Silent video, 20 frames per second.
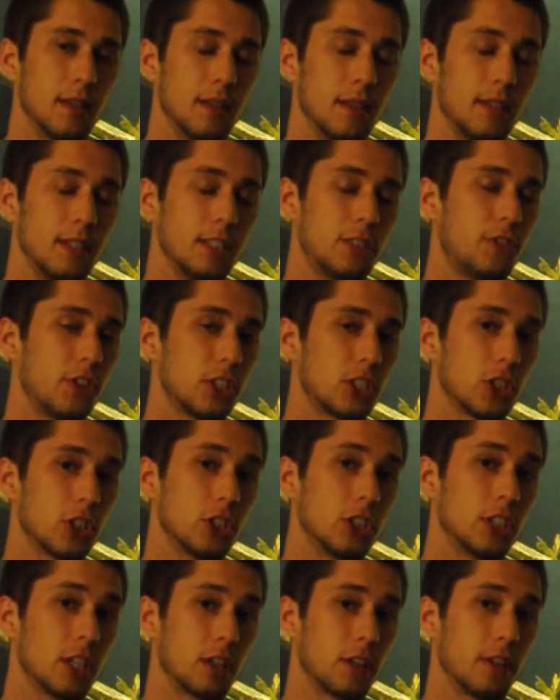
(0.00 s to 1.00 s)
These fish
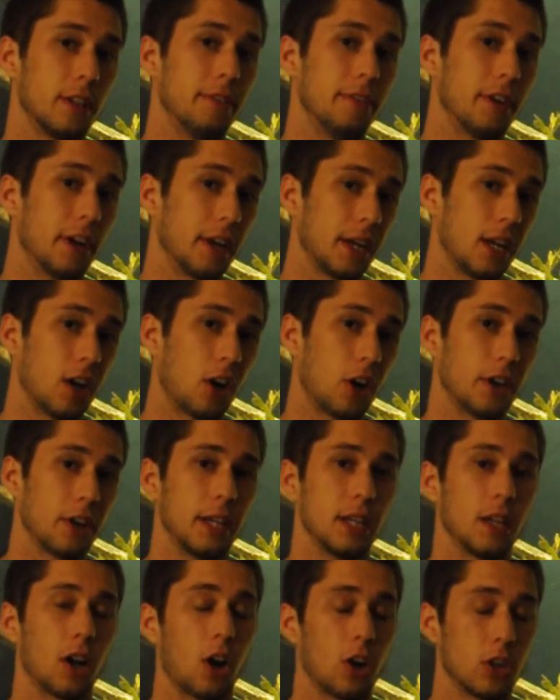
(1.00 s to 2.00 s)
are generally very
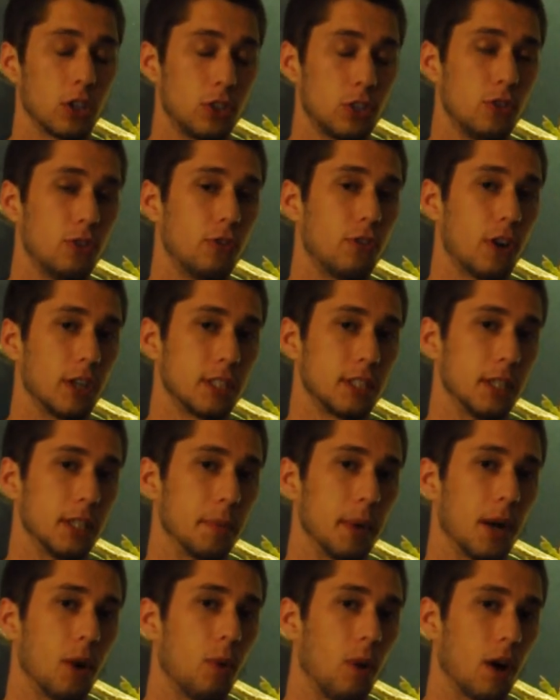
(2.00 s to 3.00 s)
hardy and aren't too fussy
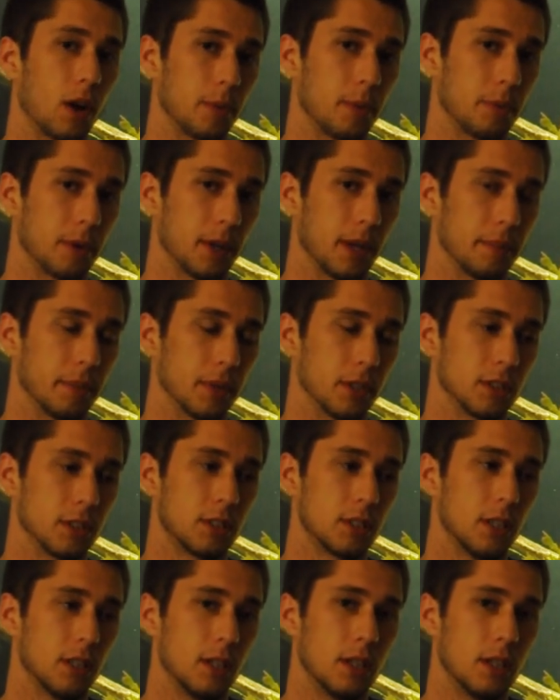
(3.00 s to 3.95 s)
about water parameters.